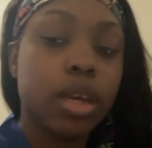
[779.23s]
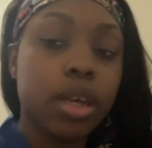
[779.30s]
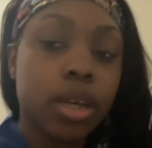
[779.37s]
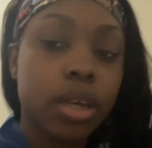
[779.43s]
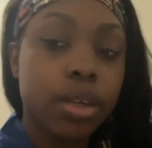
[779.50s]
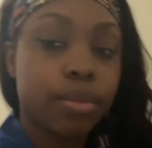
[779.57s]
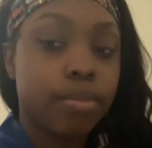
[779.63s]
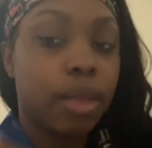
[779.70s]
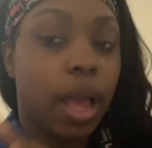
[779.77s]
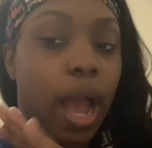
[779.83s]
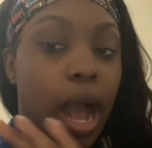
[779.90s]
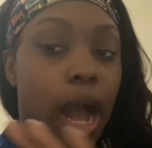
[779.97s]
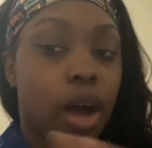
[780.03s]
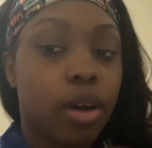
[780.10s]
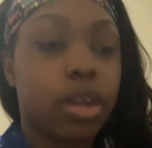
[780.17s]

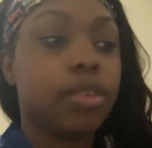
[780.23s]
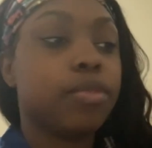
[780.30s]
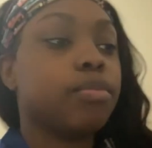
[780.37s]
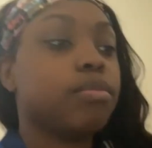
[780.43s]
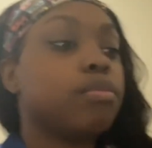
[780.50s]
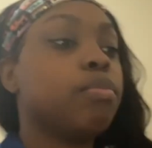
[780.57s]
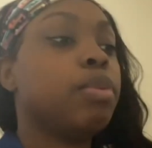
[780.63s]
three